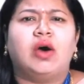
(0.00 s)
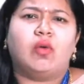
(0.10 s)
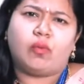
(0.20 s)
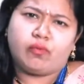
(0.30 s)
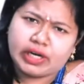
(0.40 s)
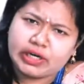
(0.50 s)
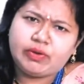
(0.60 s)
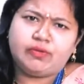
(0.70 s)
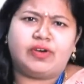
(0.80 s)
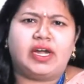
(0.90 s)
Where do we
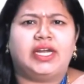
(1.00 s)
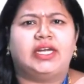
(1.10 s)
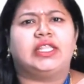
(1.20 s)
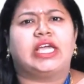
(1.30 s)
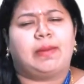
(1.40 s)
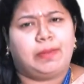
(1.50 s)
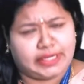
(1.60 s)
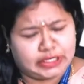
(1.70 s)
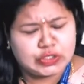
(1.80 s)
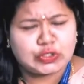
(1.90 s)
find the
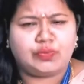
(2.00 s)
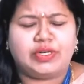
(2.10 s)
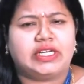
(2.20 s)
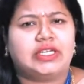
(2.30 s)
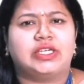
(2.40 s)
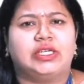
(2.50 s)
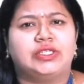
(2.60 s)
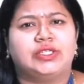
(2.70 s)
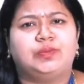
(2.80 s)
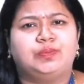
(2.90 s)
applications of heat exchanger,